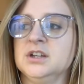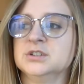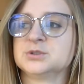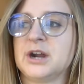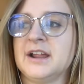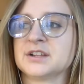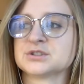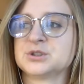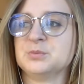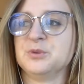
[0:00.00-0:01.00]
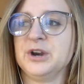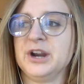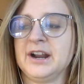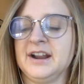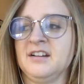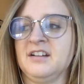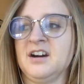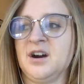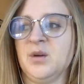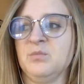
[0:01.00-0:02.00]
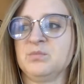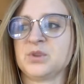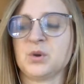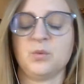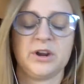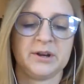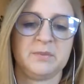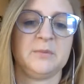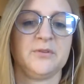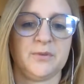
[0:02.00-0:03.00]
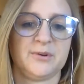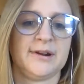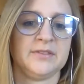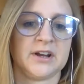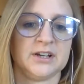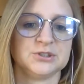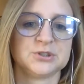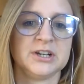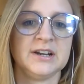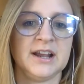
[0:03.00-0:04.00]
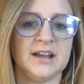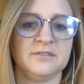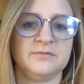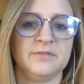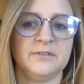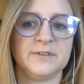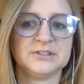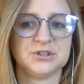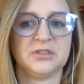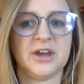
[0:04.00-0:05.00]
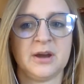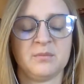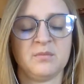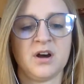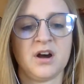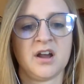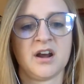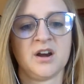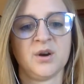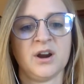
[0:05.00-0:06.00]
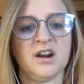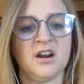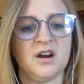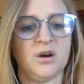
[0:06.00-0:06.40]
trying to bring in working people from around the country and feature them on our